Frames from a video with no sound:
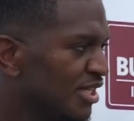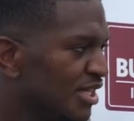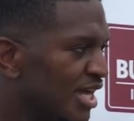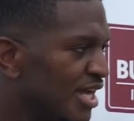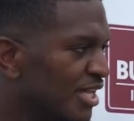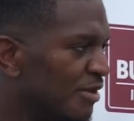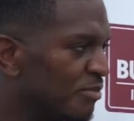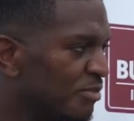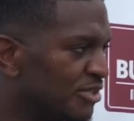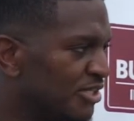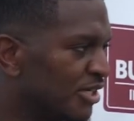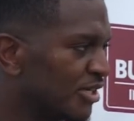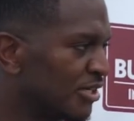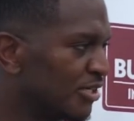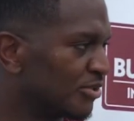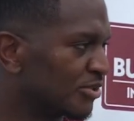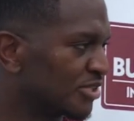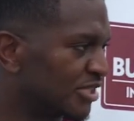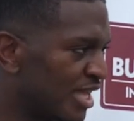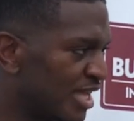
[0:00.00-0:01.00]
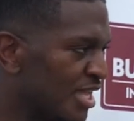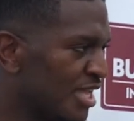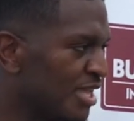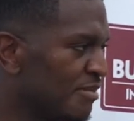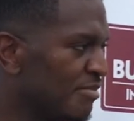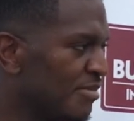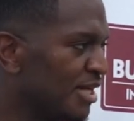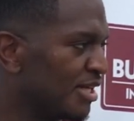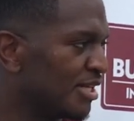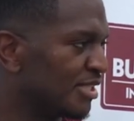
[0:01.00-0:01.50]
in a particular scheme,
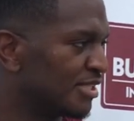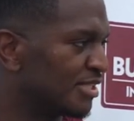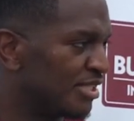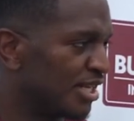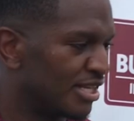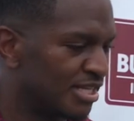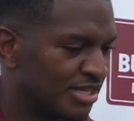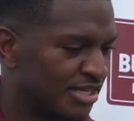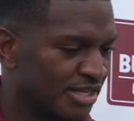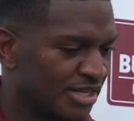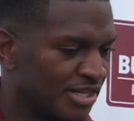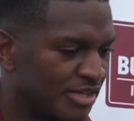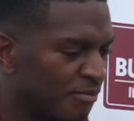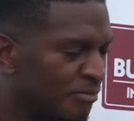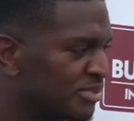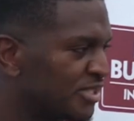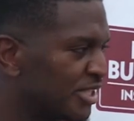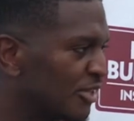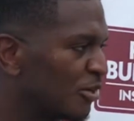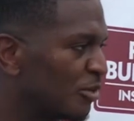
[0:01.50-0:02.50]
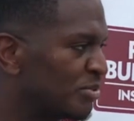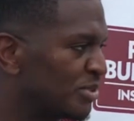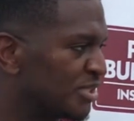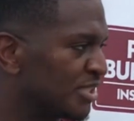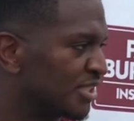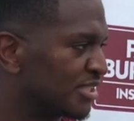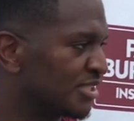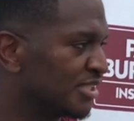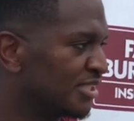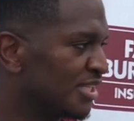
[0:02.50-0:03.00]
in a particular
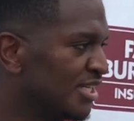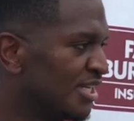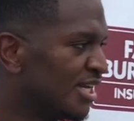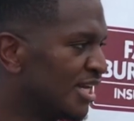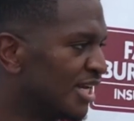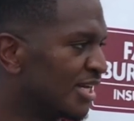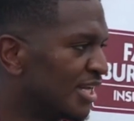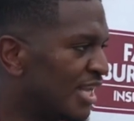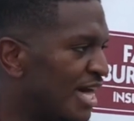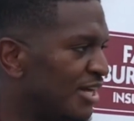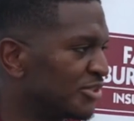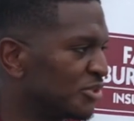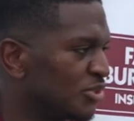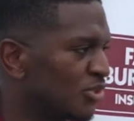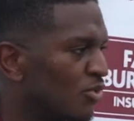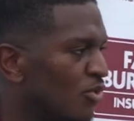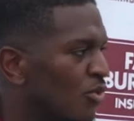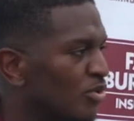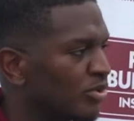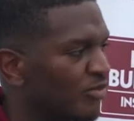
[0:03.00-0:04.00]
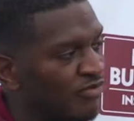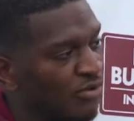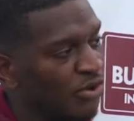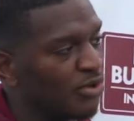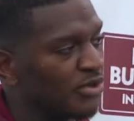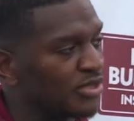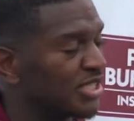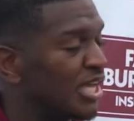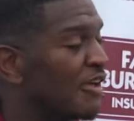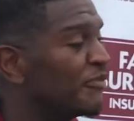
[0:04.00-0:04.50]
position, it allows you to grow and to
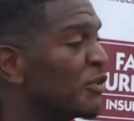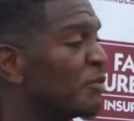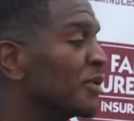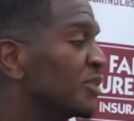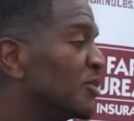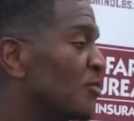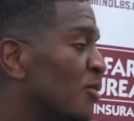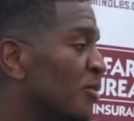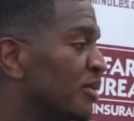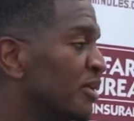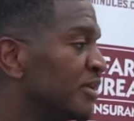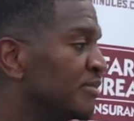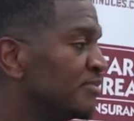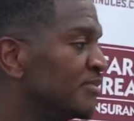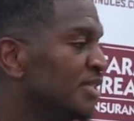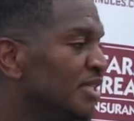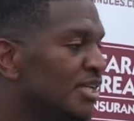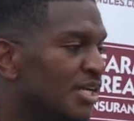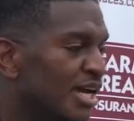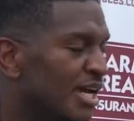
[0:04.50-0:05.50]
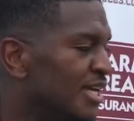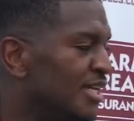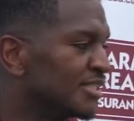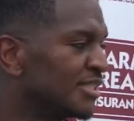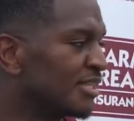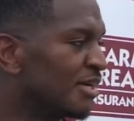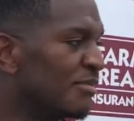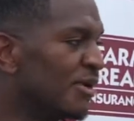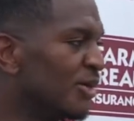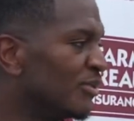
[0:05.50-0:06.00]
flourish if you put the work in. And he's
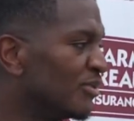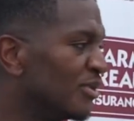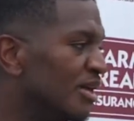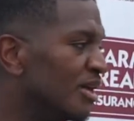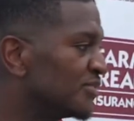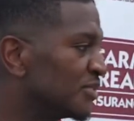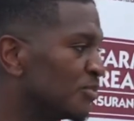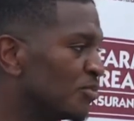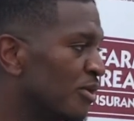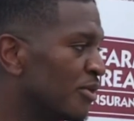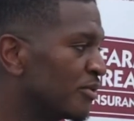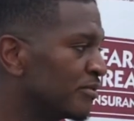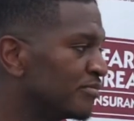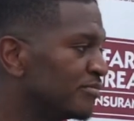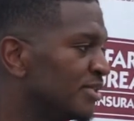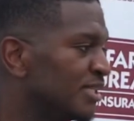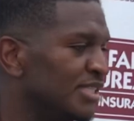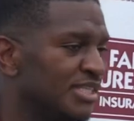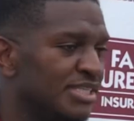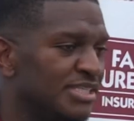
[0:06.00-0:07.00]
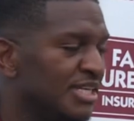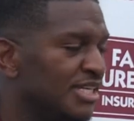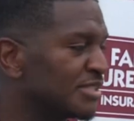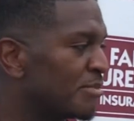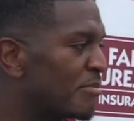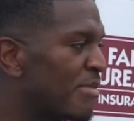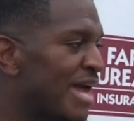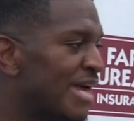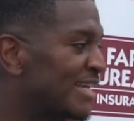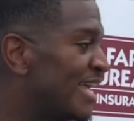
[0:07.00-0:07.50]
a young man who loves to work. He
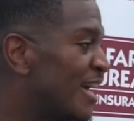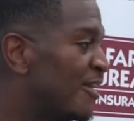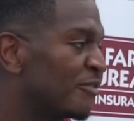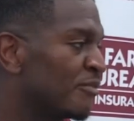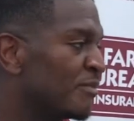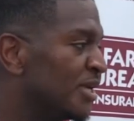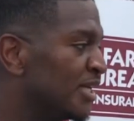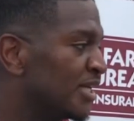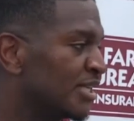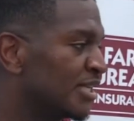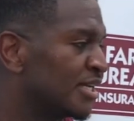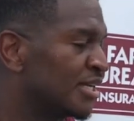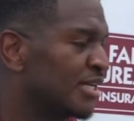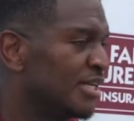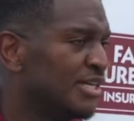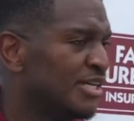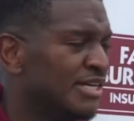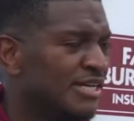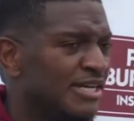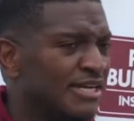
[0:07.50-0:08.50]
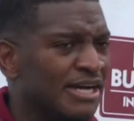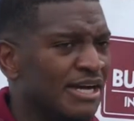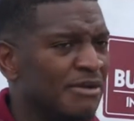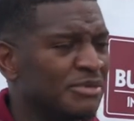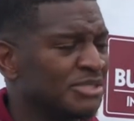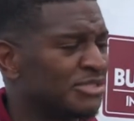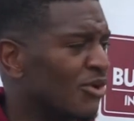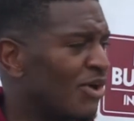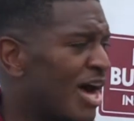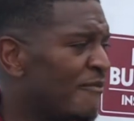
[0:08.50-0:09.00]
doesn't back down from anything.
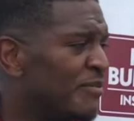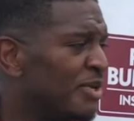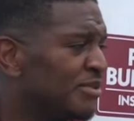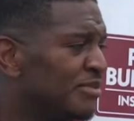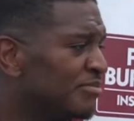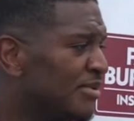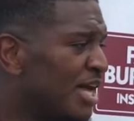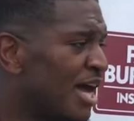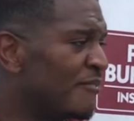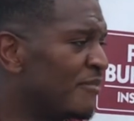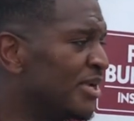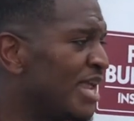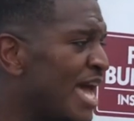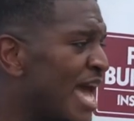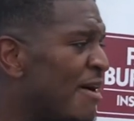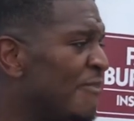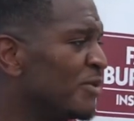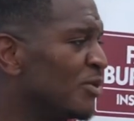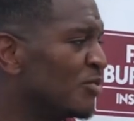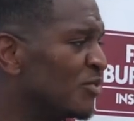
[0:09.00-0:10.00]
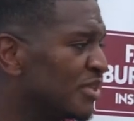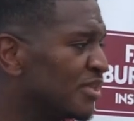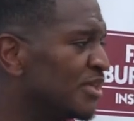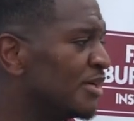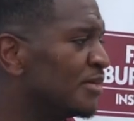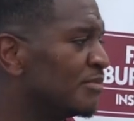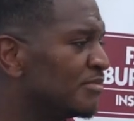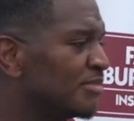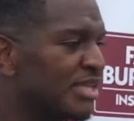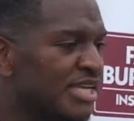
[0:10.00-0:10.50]
And so I've been happy with
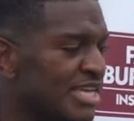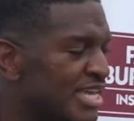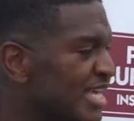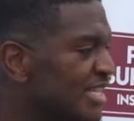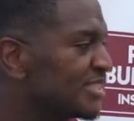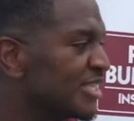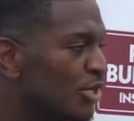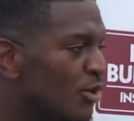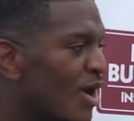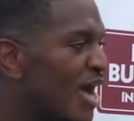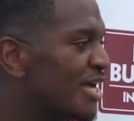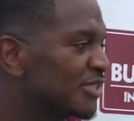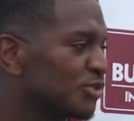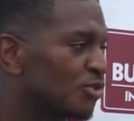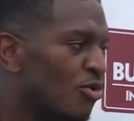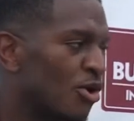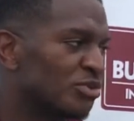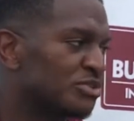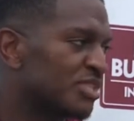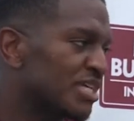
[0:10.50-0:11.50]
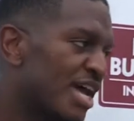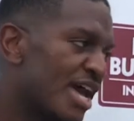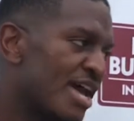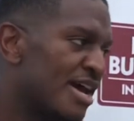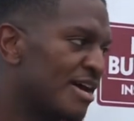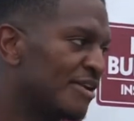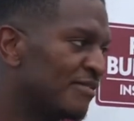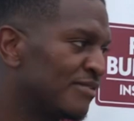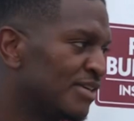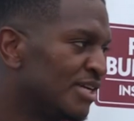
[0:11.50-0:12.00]
him. He still has growth to
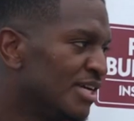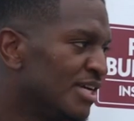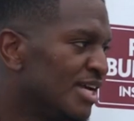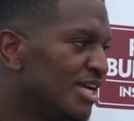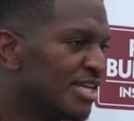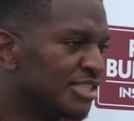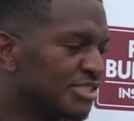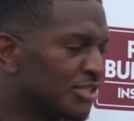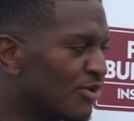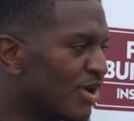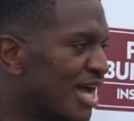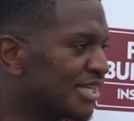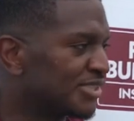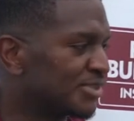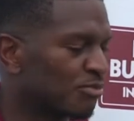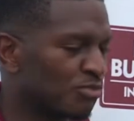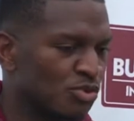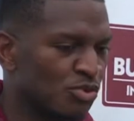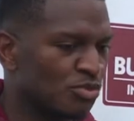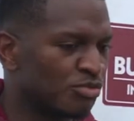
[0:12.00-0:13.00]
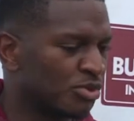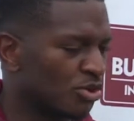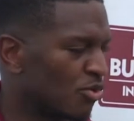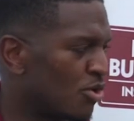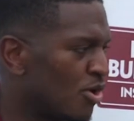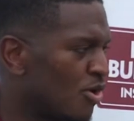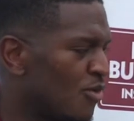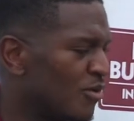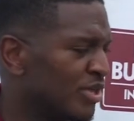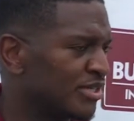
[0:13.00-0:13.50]
have. He still has some room to
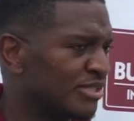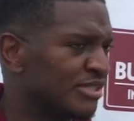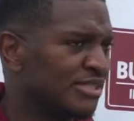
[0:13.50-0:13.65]
grow.